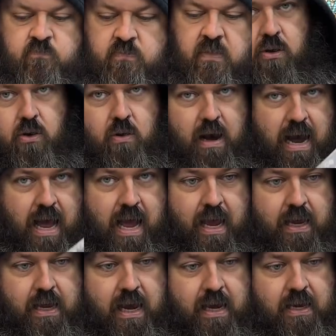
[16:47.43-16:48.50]
Oh, I
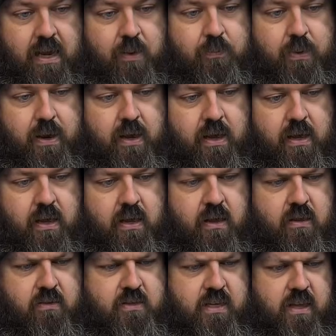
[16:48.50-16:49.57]
got a,
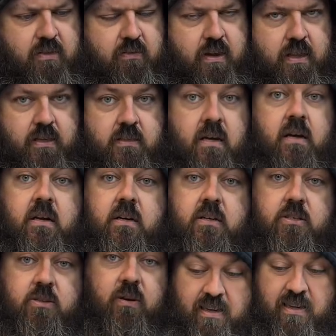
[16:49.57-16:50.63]
let's see, 3 of these.
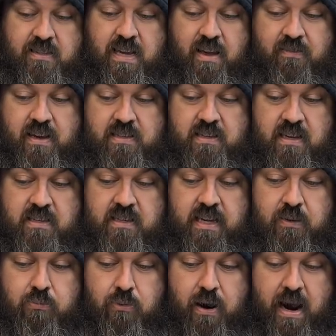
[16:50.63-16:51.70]
So it does have
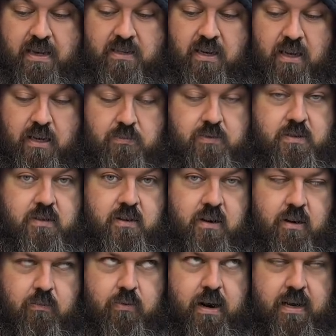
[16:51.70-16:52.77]
SSD brass hubs,
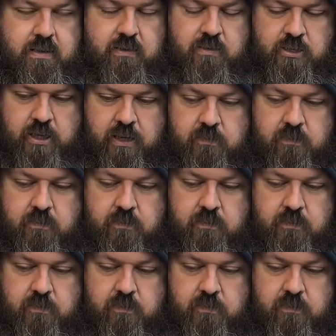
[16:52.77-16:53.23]
or brass shit.